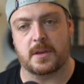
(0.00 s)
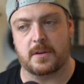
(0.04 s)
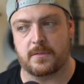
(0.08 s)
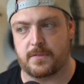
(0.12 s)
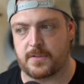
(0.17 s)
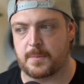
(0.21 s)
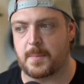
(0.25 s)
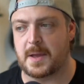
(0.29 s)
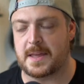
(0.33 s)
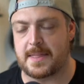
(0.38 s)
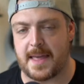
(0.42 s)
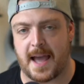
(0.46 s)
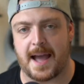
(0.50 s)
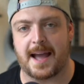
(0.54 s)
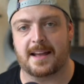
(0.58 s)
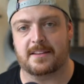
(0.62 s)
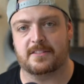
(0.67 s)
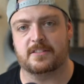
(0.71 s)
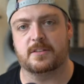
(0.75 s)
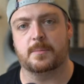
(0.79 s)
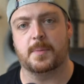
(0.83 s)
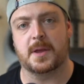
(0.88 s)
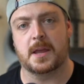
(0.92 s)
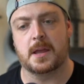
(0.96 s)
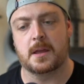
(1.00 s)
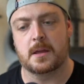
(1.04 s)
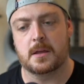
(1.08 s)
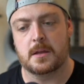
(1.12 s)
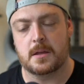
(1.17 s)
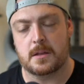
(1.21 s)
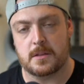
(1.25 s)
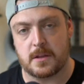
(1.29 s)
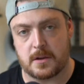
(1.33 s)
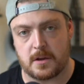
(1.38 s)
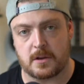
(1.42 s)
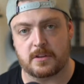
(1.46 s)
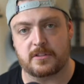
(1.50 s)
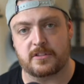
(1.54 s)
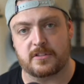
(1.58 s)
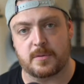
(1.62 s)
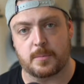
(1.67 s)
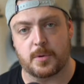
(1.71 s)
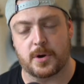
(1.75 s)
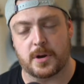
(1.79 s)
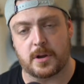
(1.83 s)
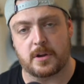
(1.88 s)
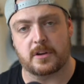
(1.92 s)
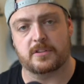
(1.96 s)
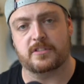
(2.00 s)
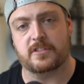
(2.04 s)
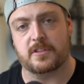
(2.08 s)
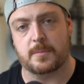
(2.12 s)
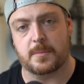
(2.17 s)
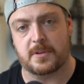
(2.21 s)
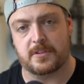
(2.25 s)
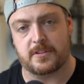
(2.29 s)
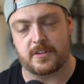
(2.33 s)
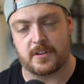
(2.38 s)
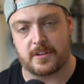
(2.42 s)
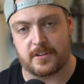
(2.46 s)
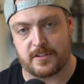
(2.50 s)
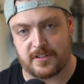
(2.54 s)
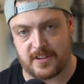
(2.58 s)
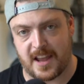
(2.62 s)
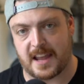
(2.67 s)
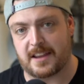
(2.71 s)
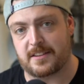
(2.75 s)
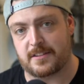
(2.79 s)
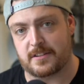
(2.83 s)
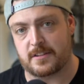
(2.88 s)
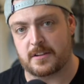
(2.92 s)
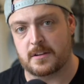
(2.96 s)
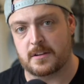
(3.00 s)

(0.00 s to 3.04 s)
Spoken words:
And for me, that has to be the customer and customer success.